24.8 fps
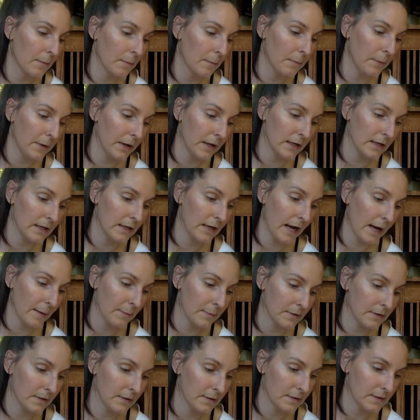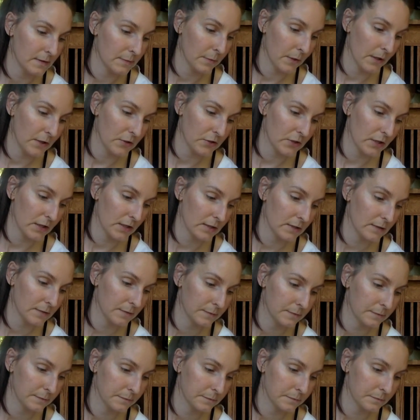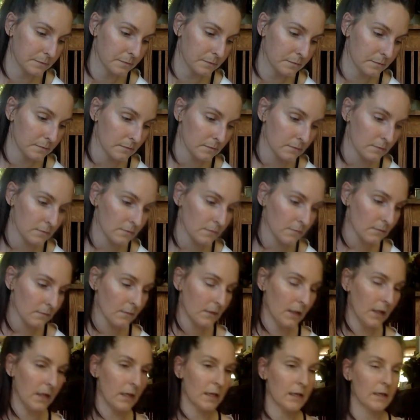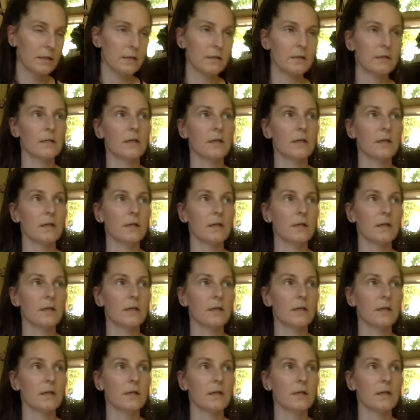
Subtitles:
But it happened in this project, and